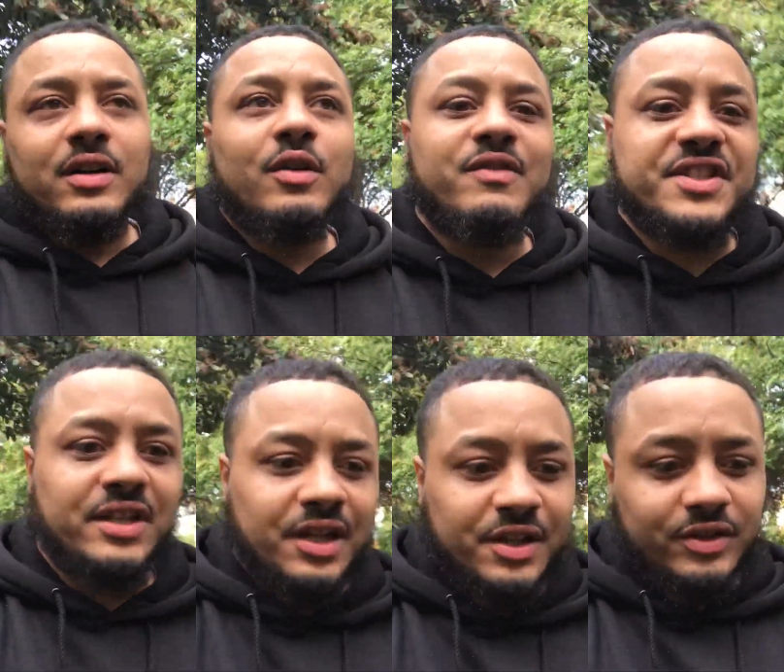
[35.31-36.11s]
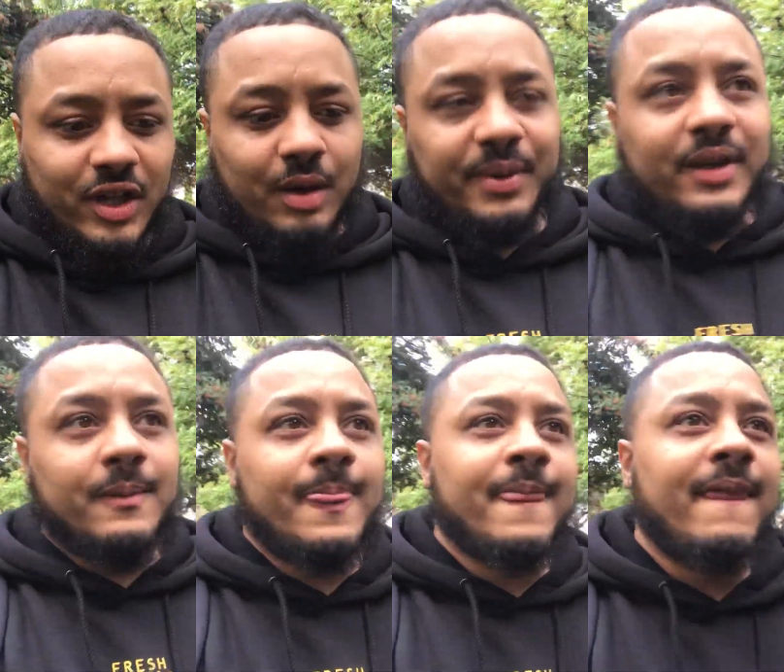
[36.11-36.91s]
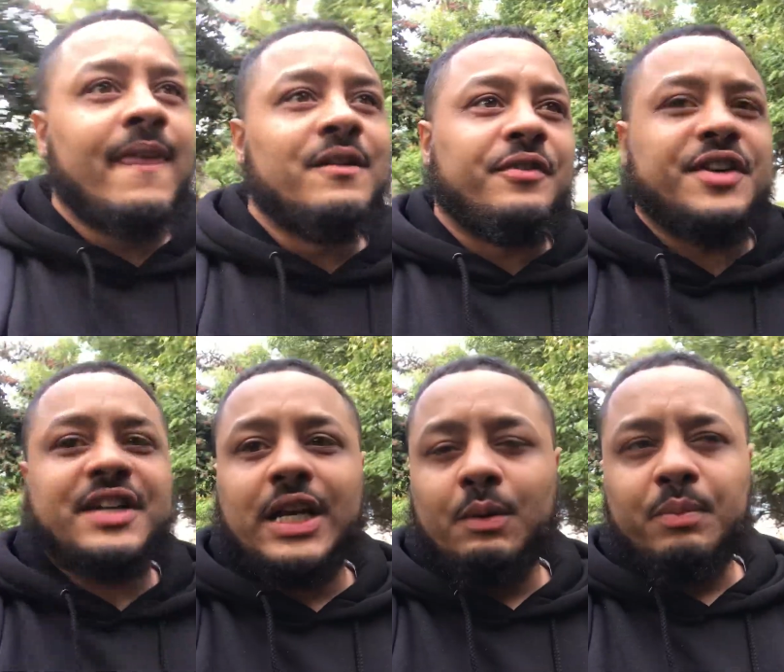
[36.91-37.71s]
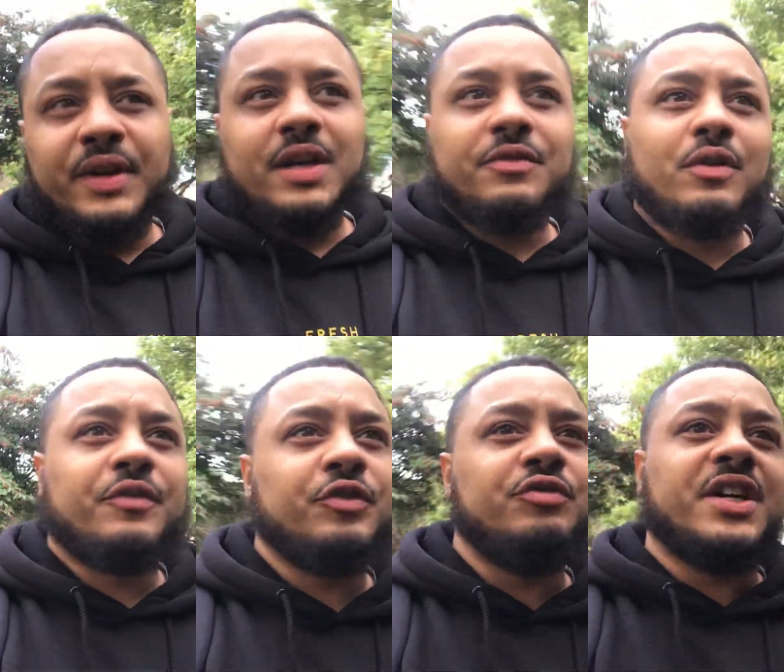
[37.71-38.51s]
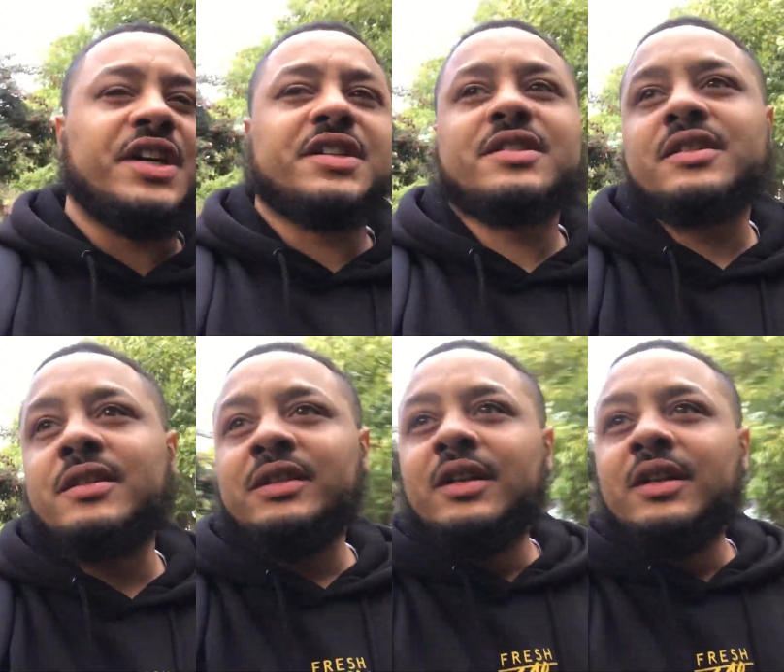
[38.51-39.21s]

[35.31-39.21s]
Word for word: Obviously, London derby, first time that we've been here for a few years.